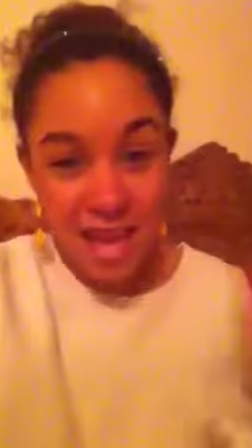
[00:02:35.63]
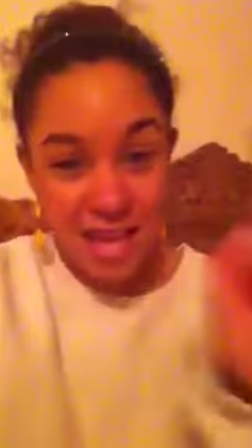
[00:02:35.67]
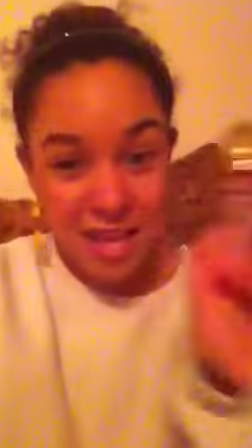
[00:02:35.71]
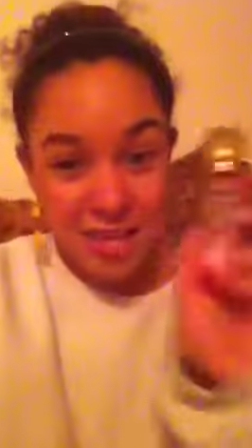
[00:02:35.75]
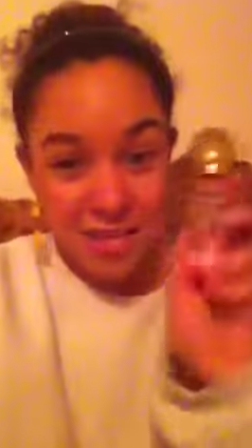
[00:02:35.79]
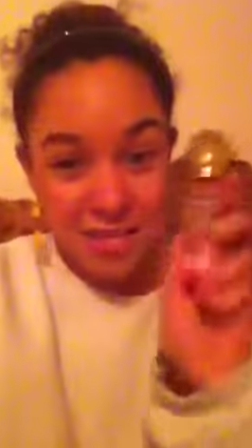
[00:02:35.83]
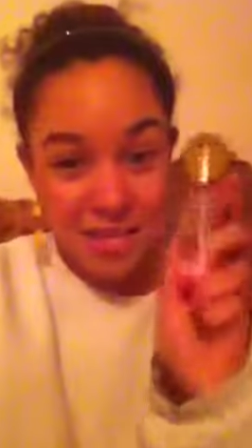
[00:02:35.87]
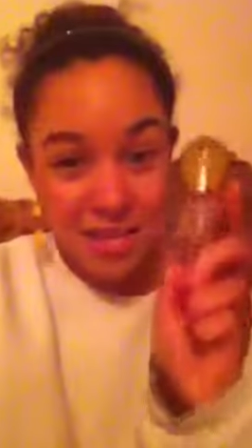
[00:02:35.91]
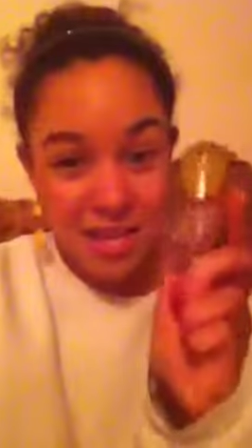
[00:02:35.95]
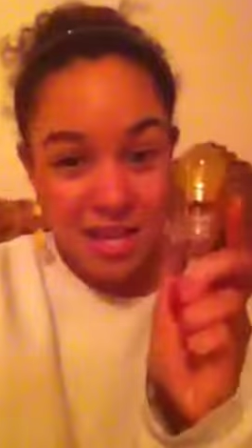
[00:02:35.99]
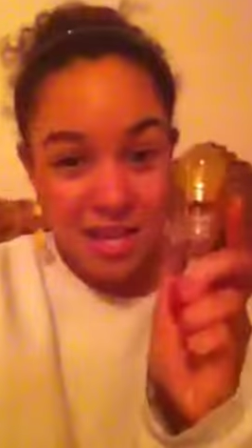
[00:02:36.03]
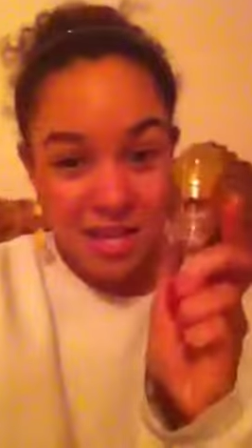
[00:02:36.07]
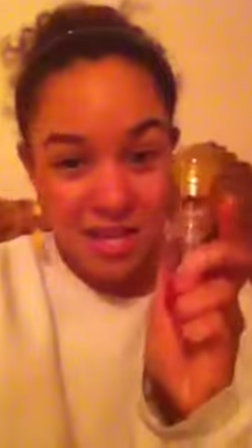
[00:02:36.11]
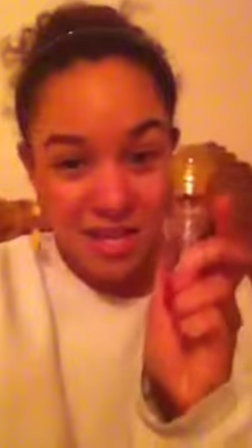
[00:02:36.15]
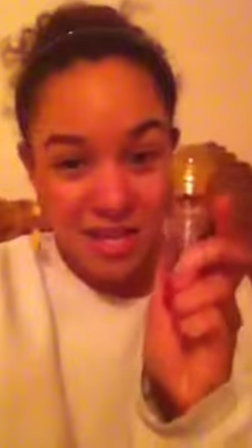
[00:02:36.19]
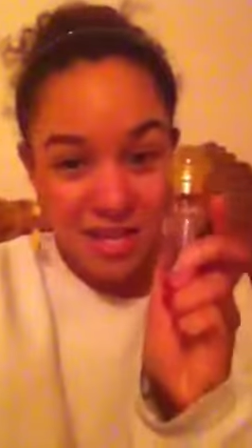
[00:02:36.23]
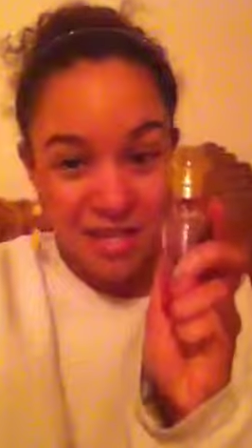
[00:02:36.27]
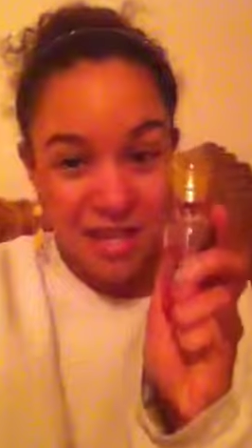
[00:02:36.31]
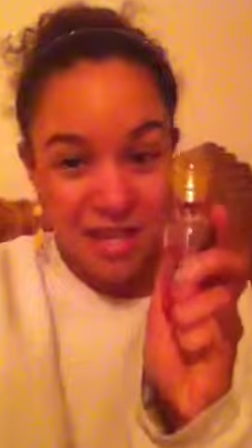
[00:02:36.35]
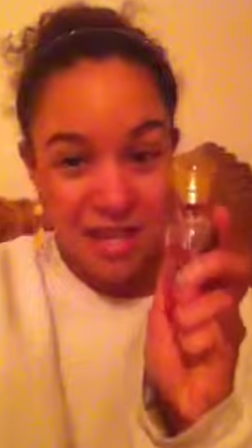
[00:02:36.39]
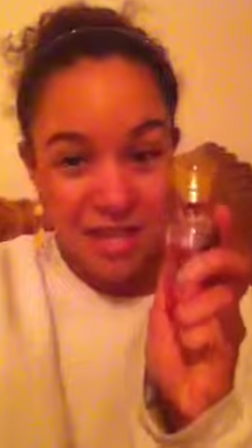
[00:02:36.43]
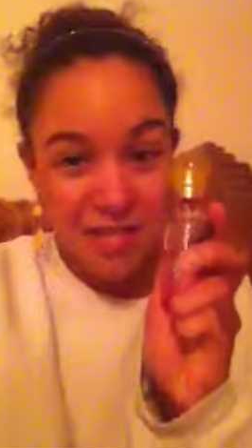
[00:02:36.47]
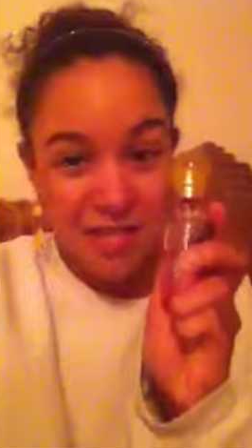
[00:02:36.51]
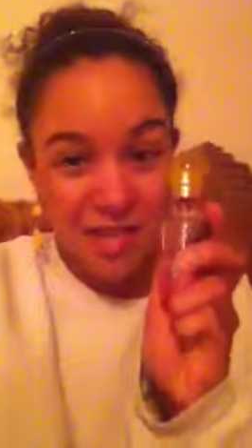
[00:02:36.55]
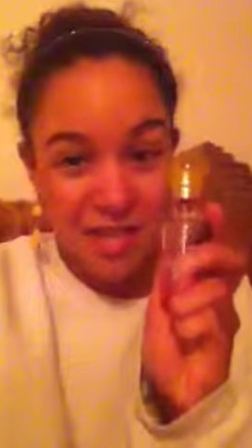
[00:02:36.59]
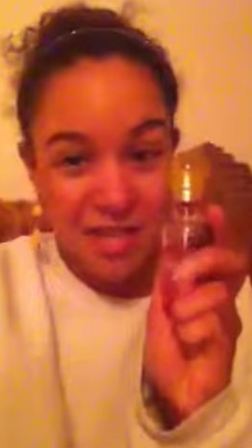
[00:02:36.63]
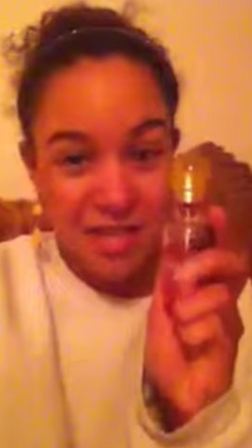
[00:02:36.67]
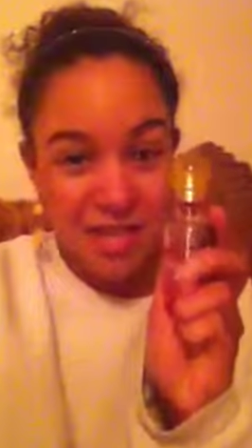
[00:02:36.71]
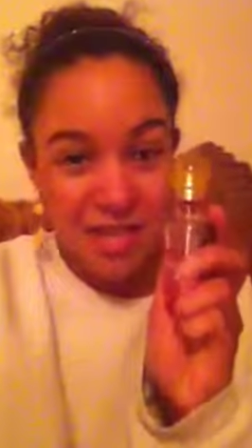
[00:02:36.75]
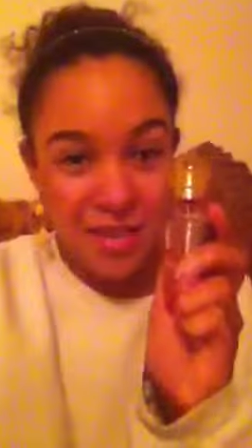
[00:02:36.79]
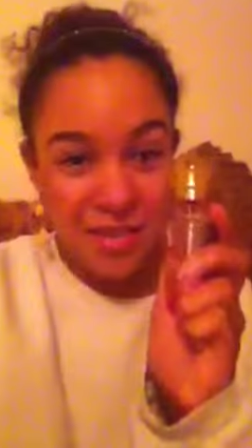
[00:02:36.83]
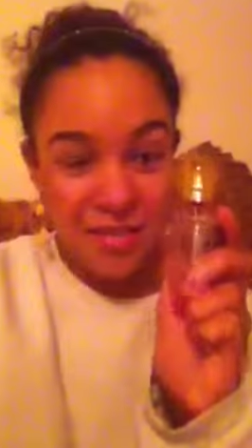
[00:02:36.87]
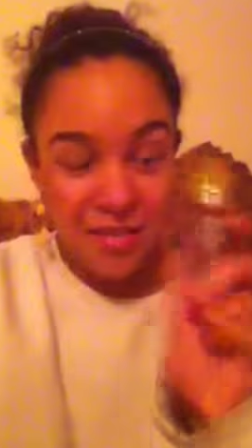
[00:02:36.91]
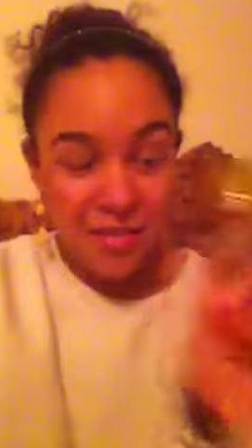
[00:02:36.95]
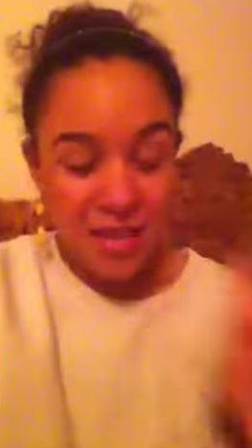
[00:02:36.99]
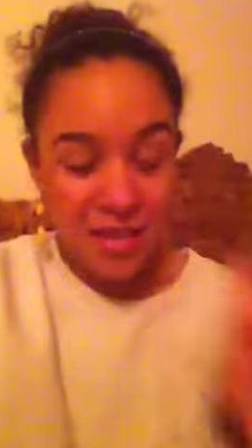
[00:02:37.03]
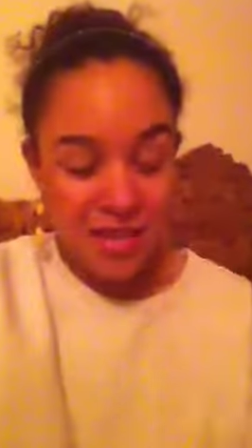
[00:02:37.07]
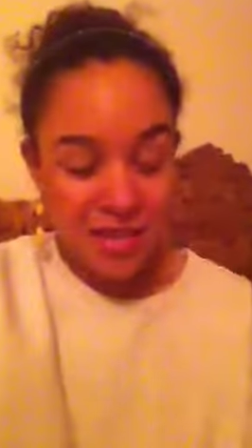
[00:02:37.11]
the Villain
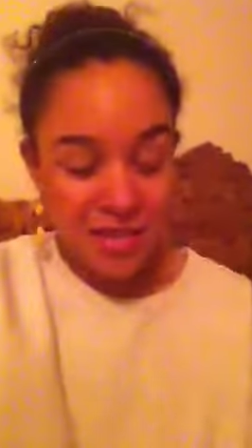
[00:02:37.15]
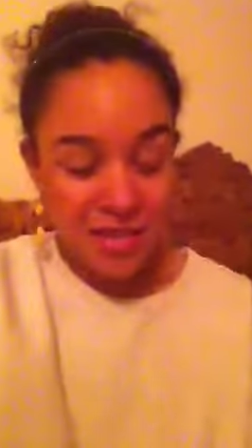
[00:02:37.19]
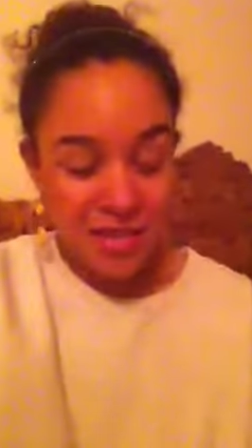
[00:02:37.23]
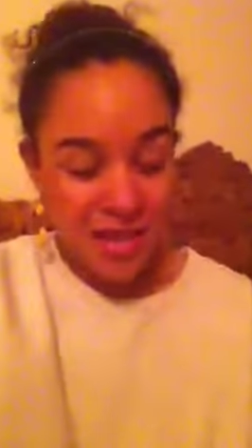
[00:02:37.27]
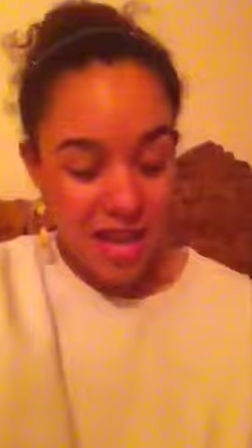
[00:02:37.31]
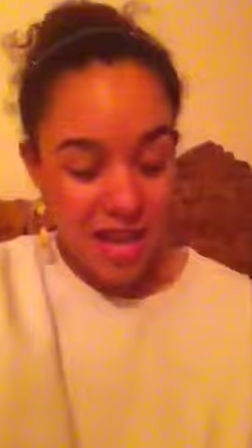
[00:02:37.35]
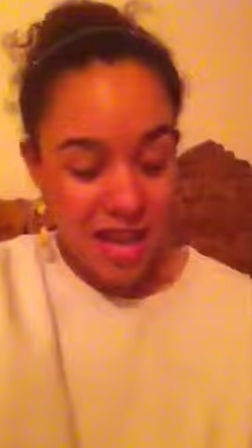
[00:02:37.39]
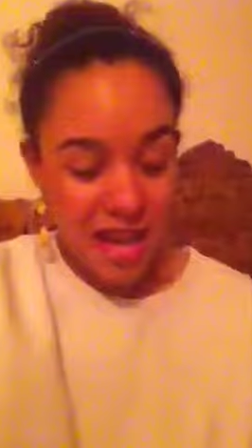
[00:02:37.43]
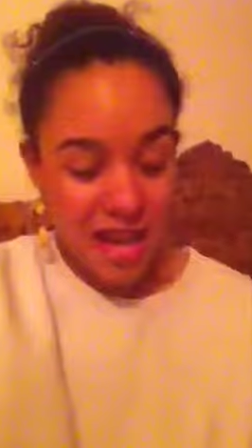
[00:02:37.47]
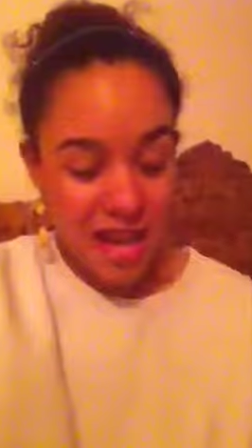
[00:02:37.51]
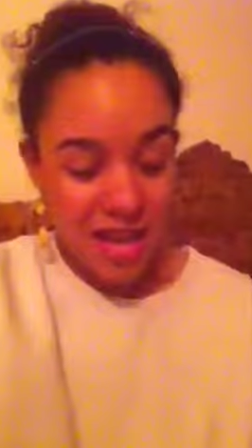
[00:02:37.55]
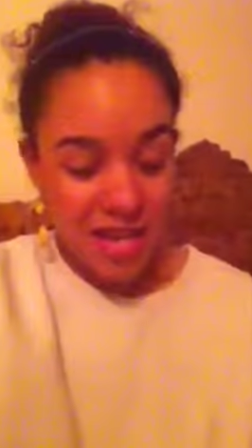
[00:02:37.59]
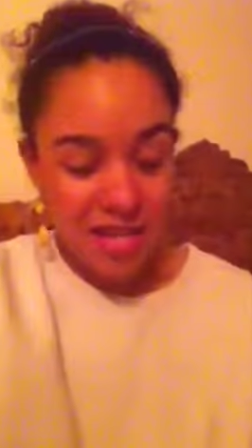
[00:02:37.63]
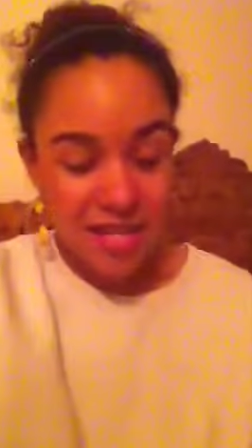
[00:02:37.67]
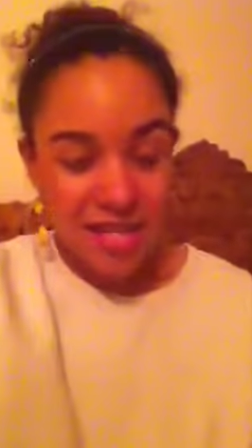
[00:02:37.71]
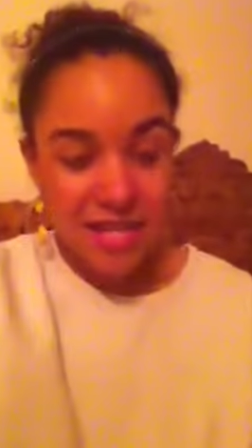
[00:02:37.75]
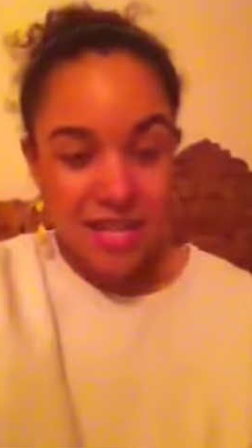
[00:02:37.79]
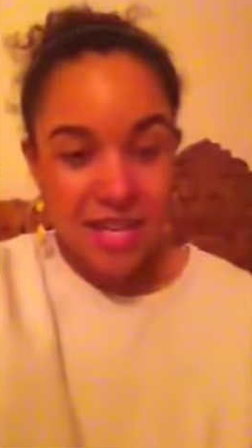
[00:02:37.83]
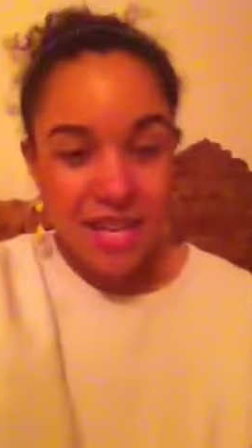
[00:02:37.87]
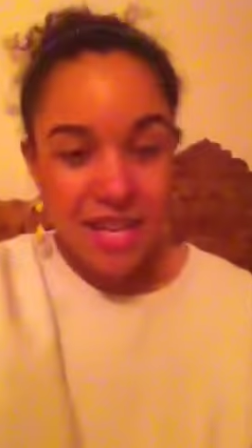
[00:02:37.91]
definitely fits that.